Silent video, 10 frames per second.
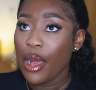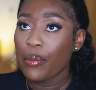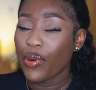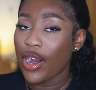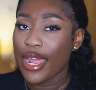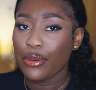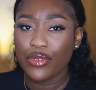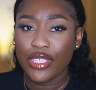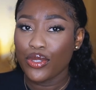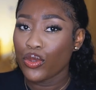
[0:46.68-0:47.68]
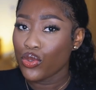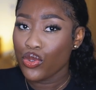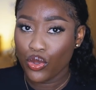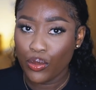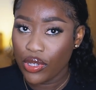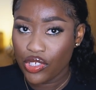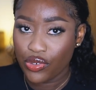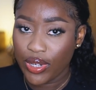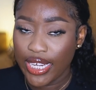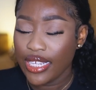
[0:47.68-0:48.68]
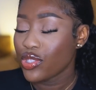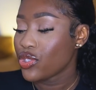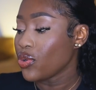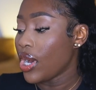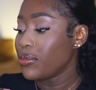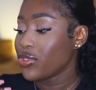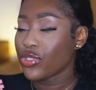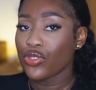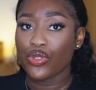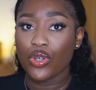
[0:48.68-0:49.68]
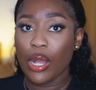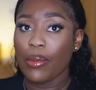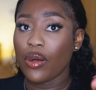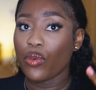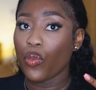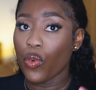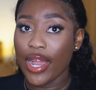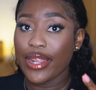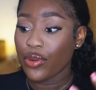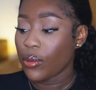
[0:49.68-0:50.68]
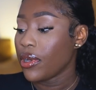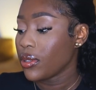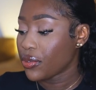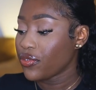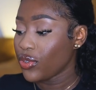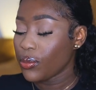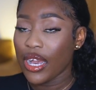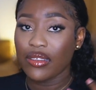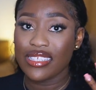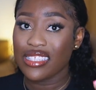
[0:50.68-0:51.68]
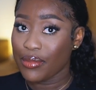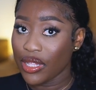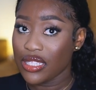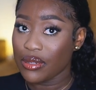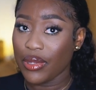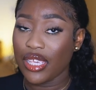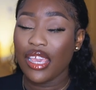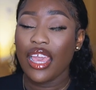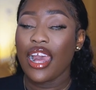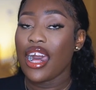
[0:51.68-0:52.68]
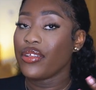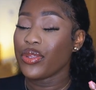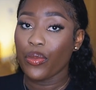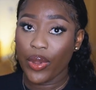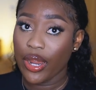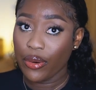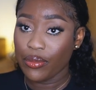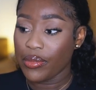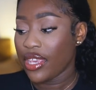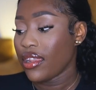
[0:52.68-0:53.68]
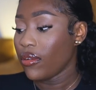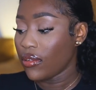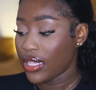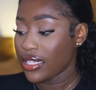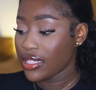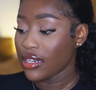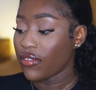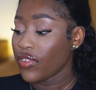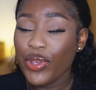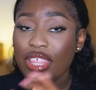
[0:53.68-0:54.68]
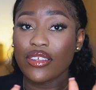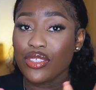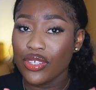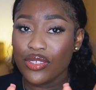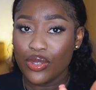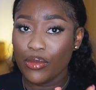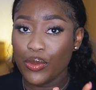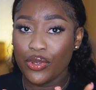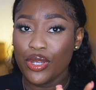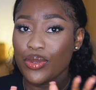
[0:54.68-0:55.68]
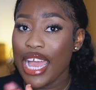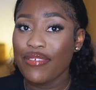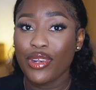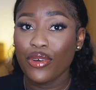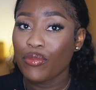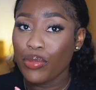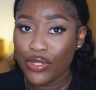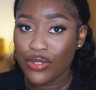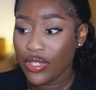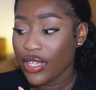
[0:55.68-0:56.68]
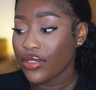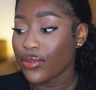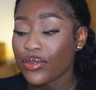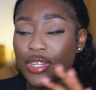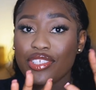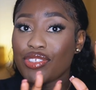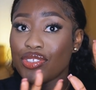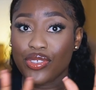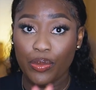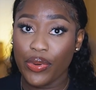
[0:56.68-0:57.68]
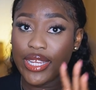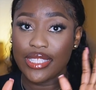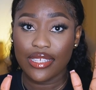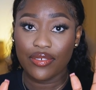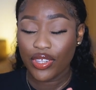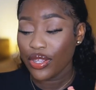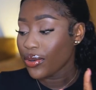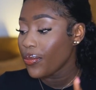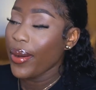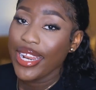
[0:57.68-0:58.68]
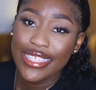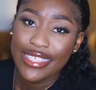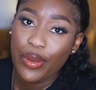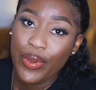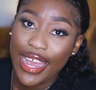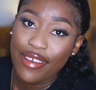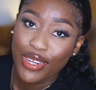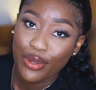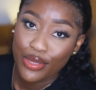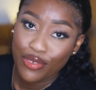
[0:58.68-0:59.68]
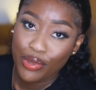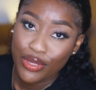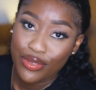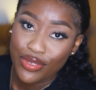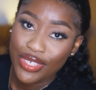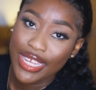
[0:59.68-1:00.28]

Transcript: but I don't really know so much, right? So I'm just going to talk about what I know about the perfume, how they smell to me, how they wear on me, and all that stuff. Without talking too much, because we have a lot of bottles to get through, let's just jump right into the video. And when I say we have a lot of bottles, you